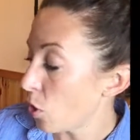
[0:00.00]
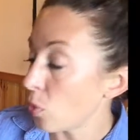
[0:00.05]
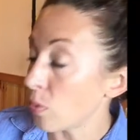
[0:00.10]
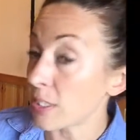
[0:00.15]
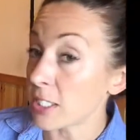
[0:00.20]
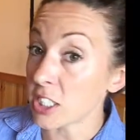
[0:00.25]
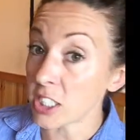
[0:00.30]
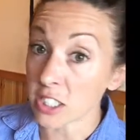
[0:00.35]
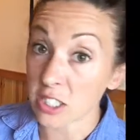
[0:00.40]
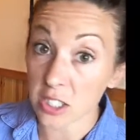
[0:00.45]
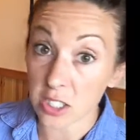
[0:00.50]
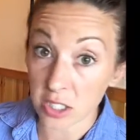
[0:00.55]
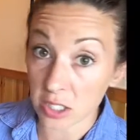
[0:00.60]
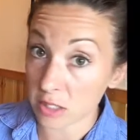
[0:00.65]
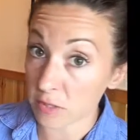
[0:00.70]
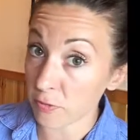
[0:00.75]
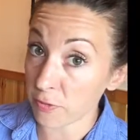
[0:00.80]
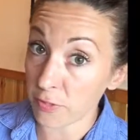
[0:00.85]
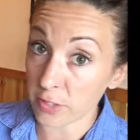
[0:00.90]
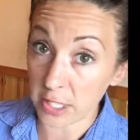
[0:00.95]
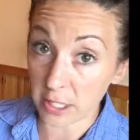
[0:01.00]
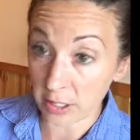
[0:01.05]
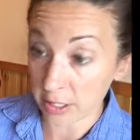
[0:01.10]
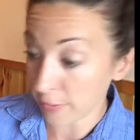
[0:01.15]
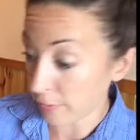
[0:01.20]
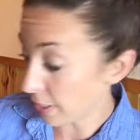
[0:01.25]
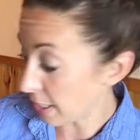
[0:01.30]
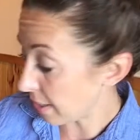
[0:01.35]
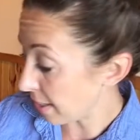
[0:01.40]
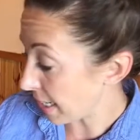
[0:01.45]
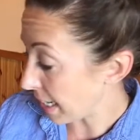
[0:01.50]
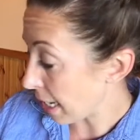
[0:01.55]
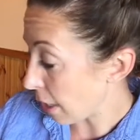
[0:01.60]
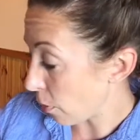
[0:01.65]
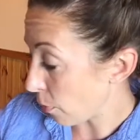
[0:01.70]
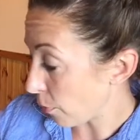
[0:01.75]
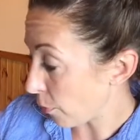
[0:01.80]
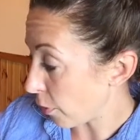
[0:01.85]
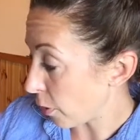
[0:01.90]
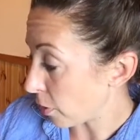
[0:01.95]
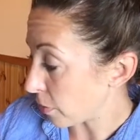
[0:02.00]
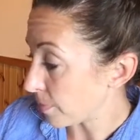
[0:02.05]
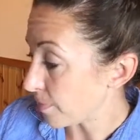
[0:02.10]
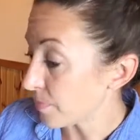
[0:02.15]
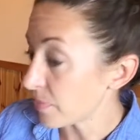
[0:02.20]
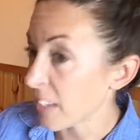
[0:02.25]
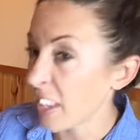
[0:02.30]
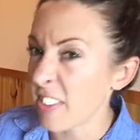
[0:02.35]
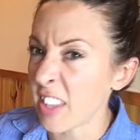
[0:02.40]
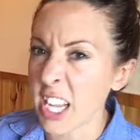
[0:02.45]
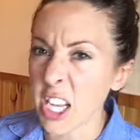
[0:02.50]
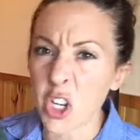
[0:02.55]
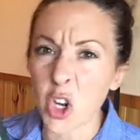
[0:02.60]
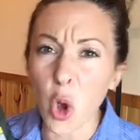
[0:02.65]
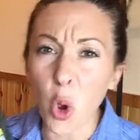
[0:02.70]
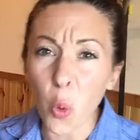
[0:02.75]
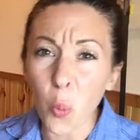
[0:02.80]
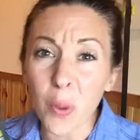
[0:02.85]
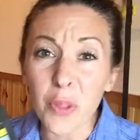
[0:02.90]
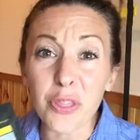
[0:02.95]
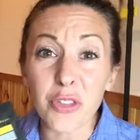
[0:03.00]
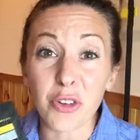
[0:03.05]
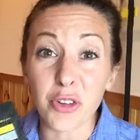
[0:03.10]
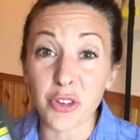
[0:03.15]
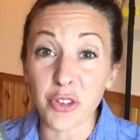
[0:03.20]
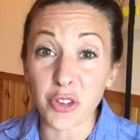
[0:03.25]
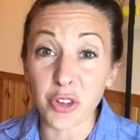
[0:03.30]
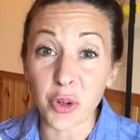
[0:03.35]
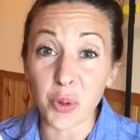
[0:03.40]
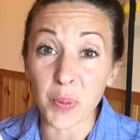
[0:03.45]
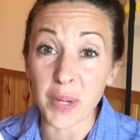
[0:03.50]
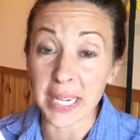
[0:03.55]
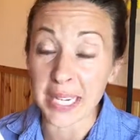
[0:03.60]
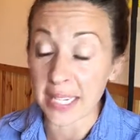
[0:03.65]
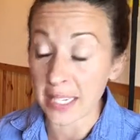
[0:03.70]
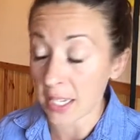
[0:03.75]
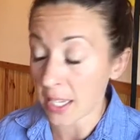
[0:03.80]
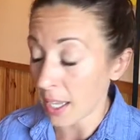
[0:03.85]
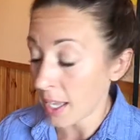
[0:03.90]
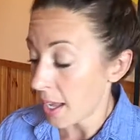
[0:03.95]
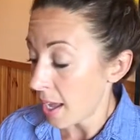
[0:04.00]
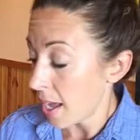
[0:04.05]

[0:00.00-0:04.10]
which is very, very helpful. They know what they're doing.